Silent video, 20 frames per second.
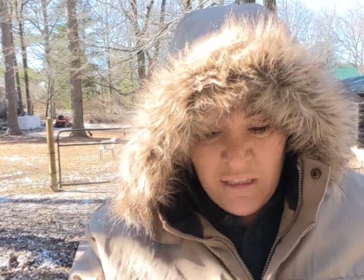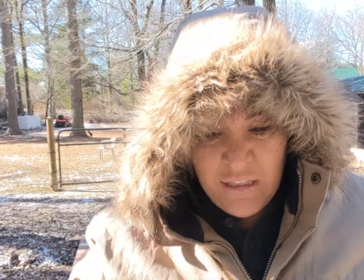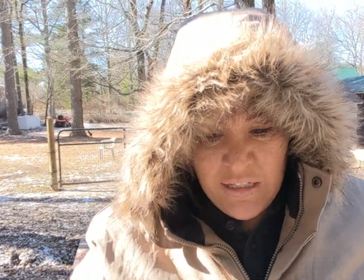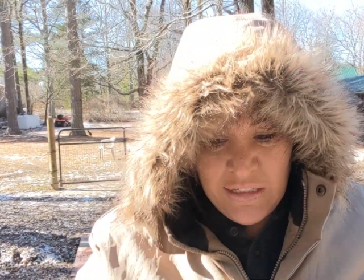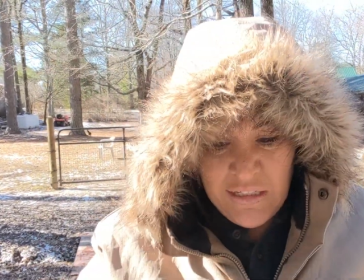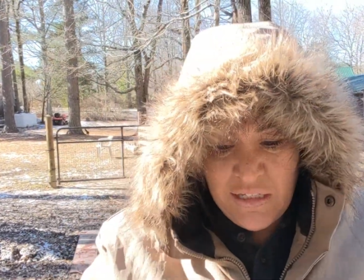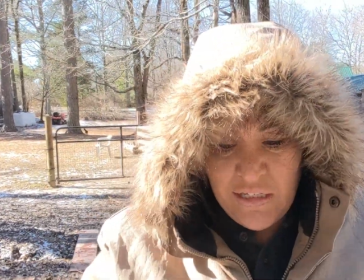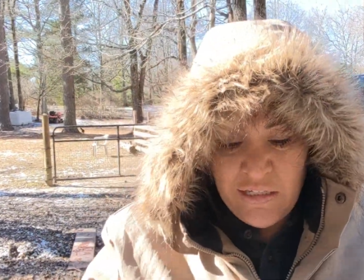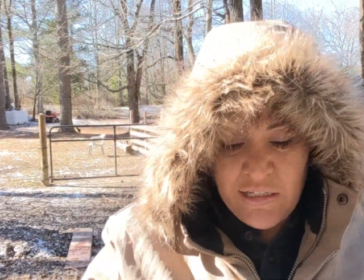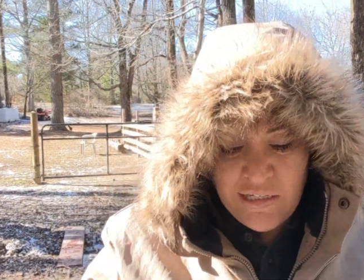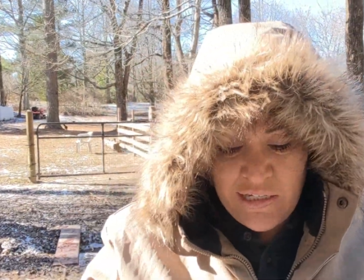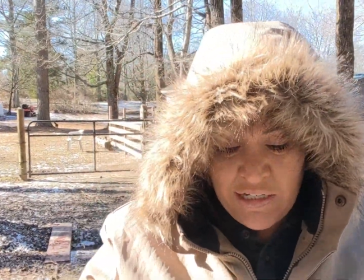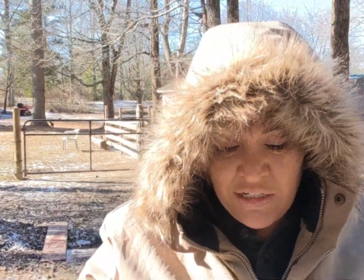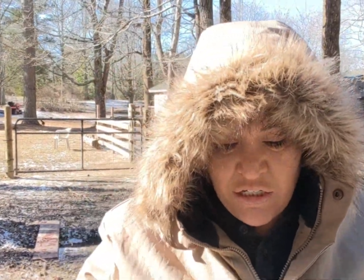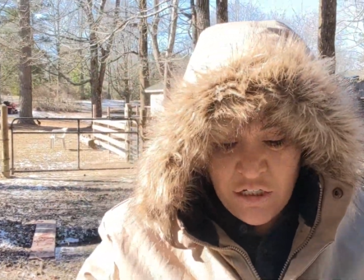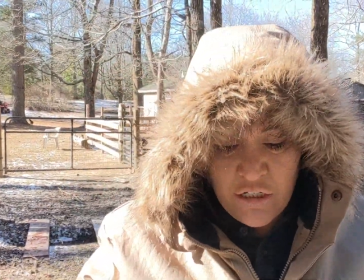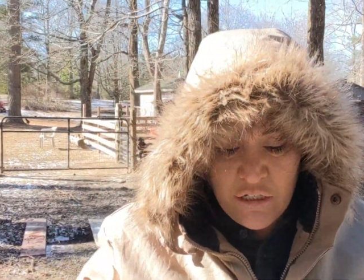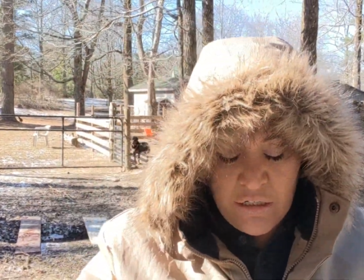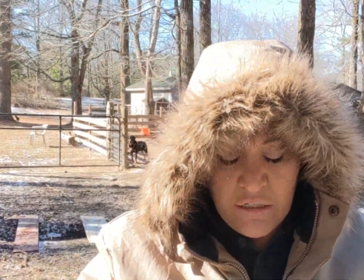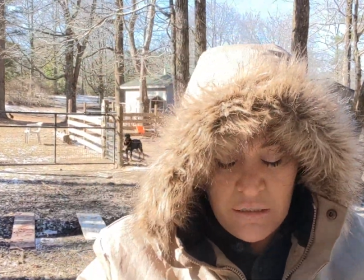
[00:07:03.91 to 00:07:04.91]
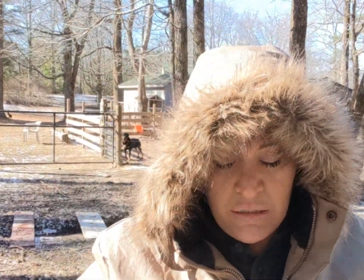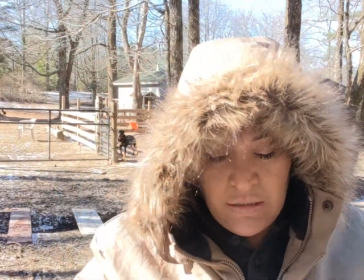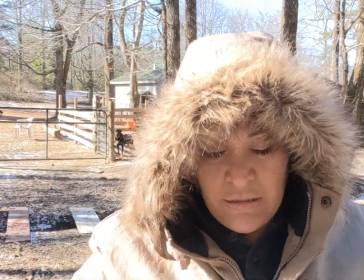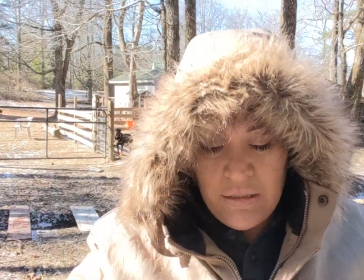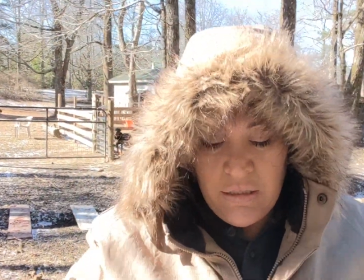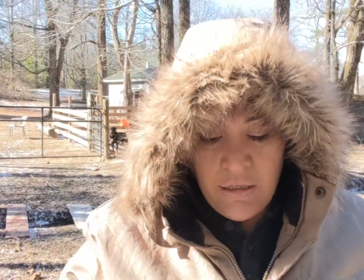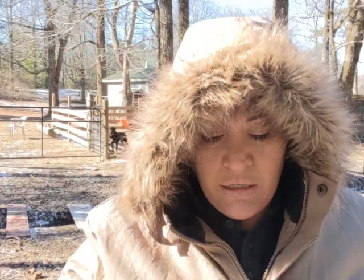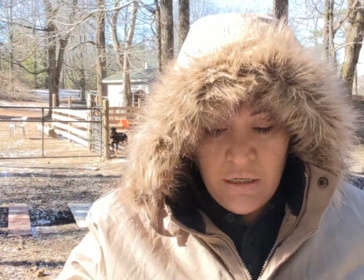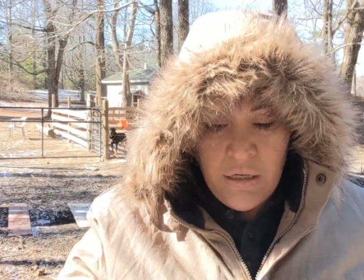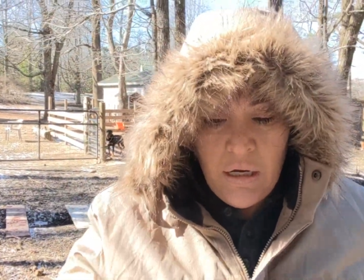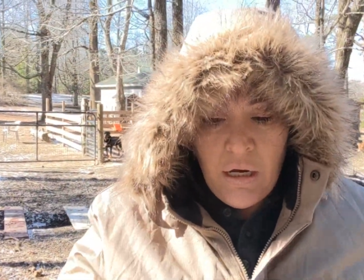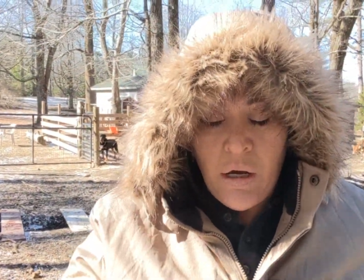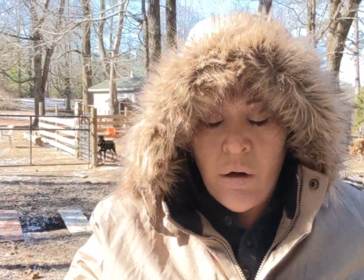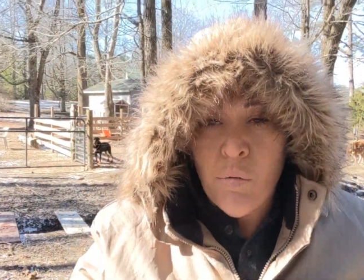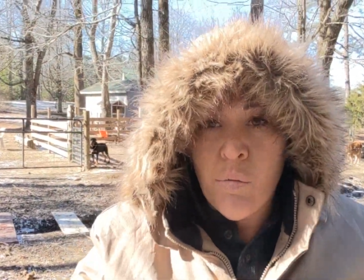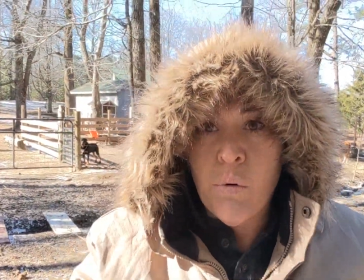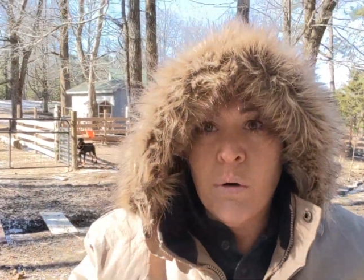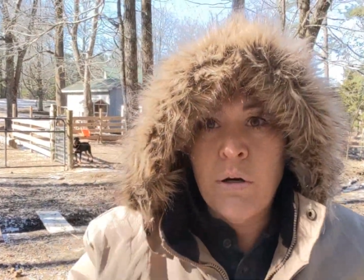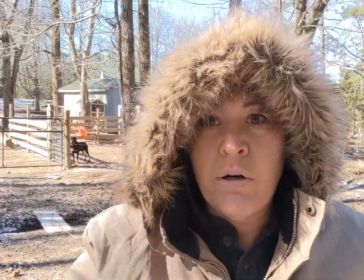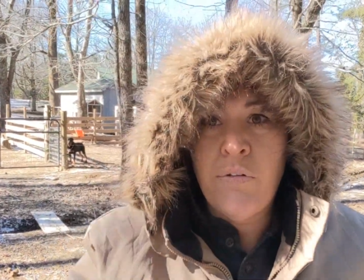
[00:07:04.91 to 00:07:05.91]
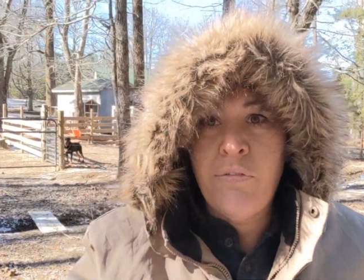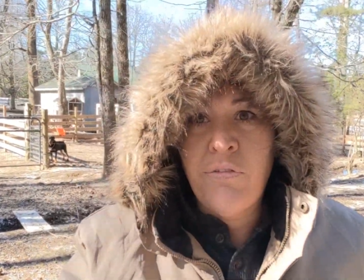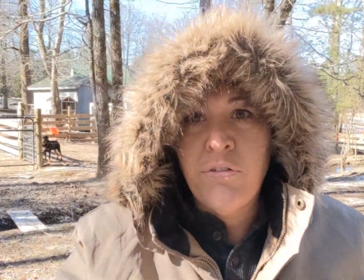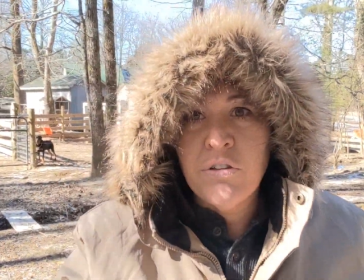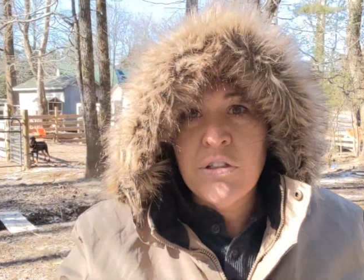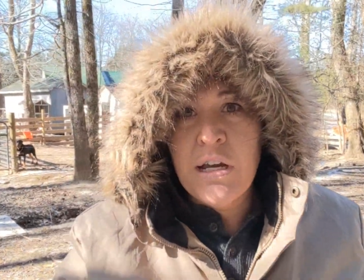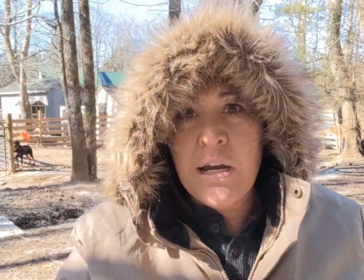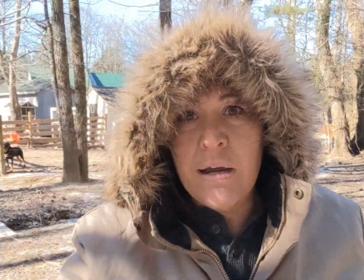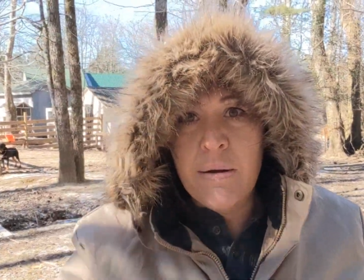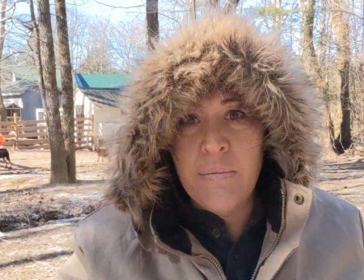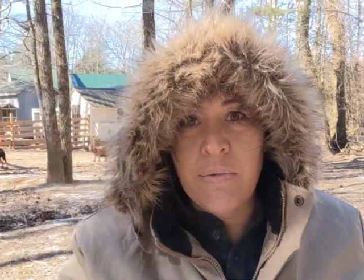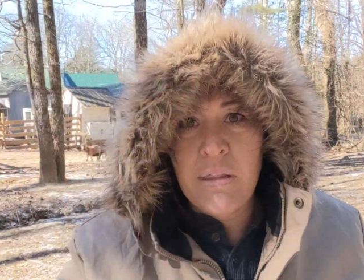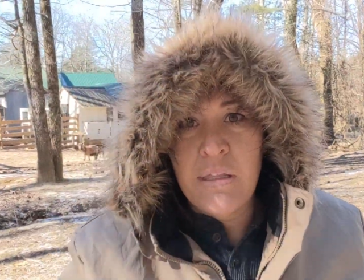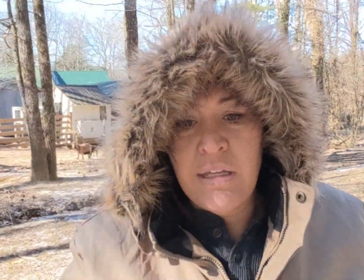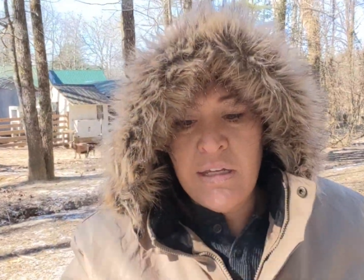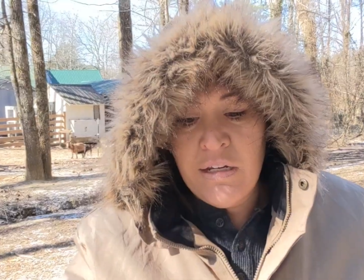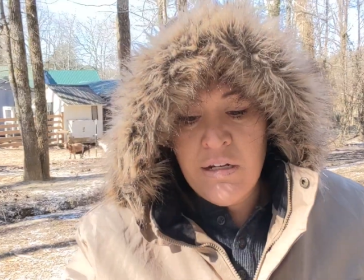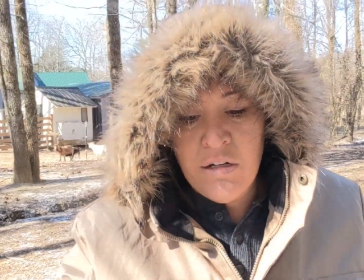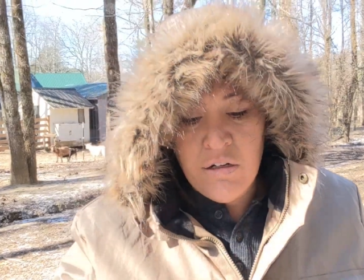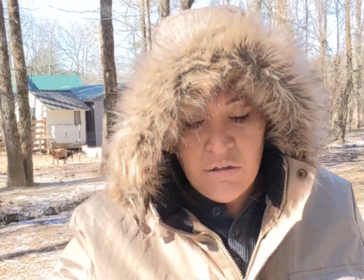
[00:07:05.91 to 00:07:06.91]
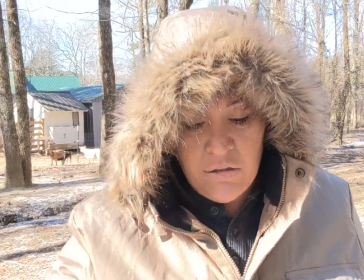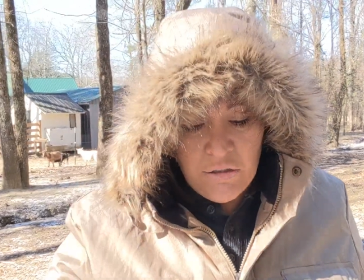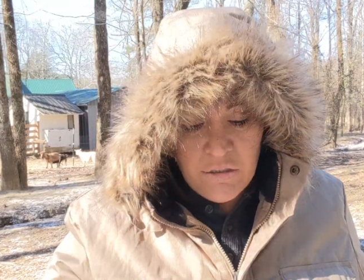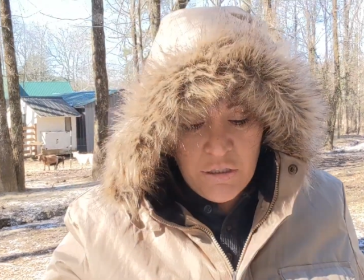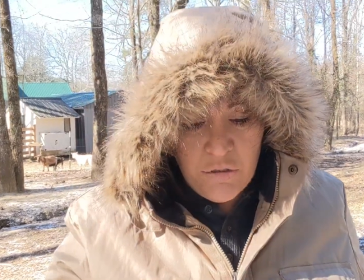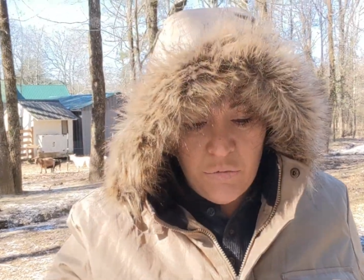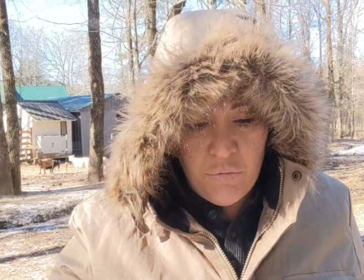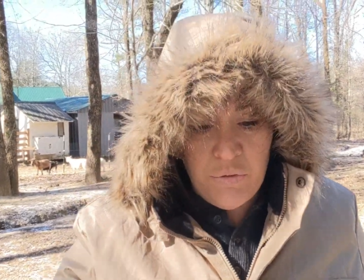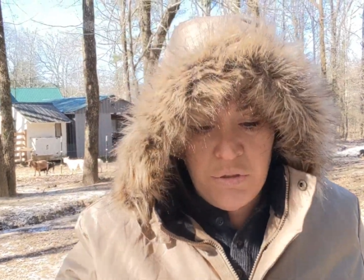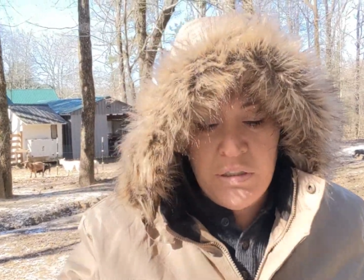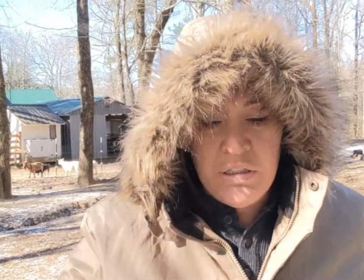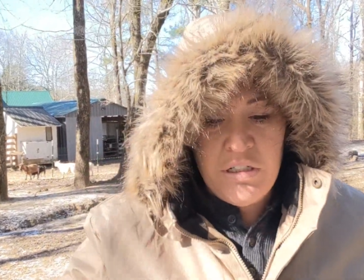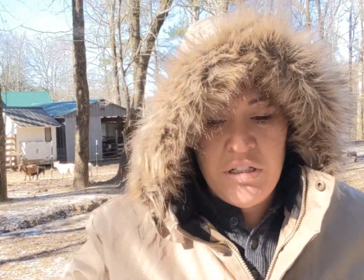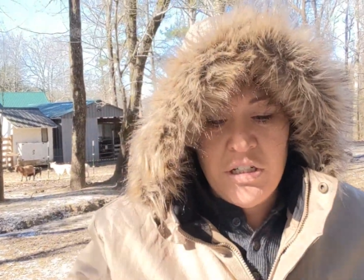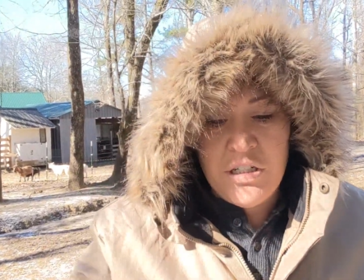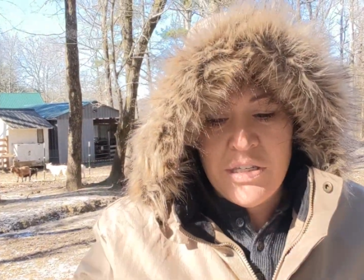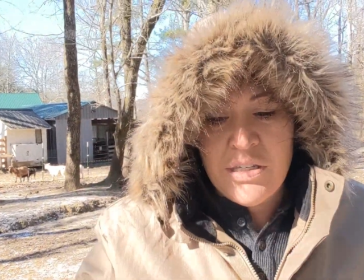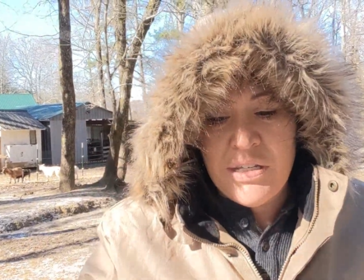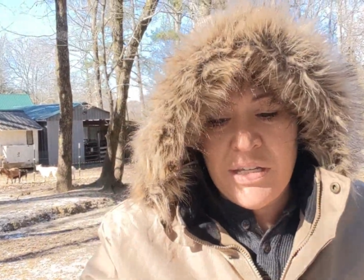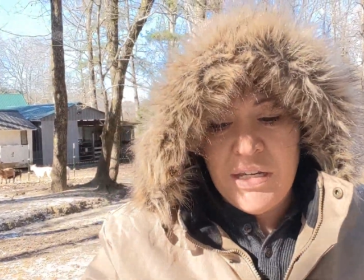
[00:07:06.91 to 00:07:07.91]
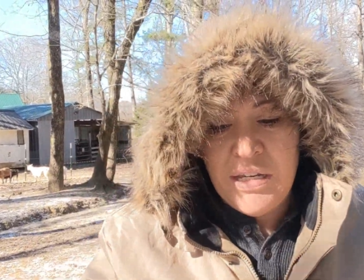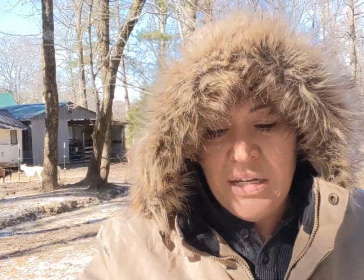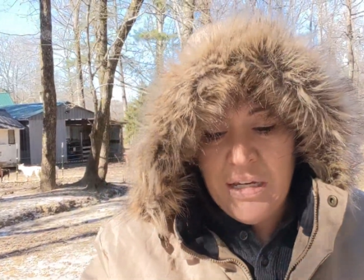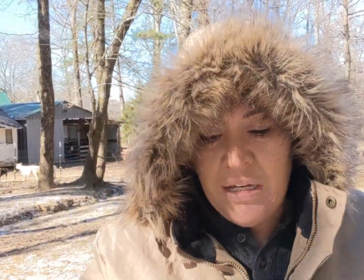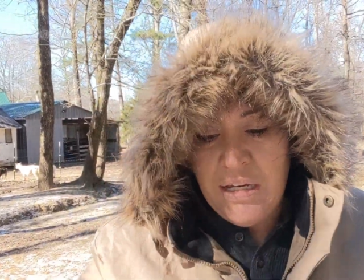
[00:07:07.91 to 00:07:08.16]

this is such a wonderful time of the year to really just